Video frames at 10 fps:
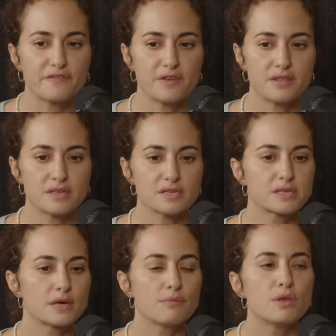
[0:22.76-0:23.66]
in this
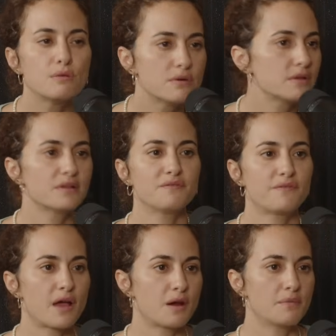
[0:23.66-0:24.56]
communal
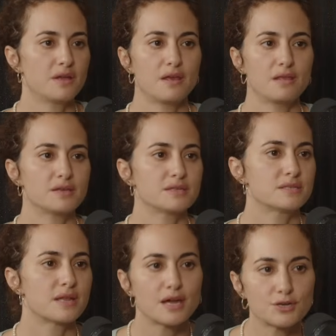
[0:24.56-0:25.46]
environment and this
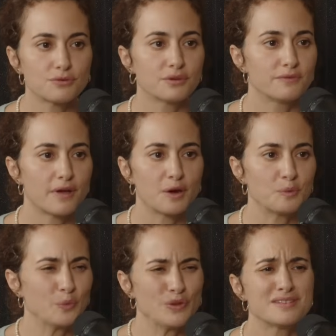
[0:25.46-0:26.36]
natural environment.
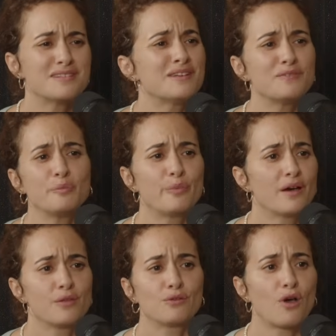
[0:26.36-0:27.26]
We didn't even
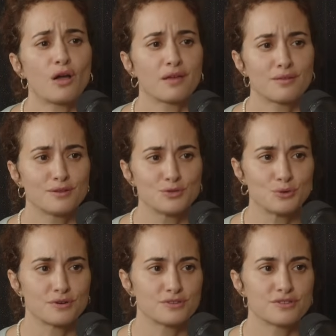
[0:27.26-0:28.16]
bother locking the
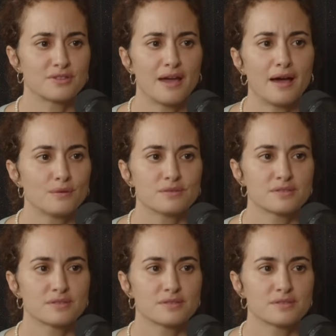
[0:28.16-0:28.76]
doors to the house.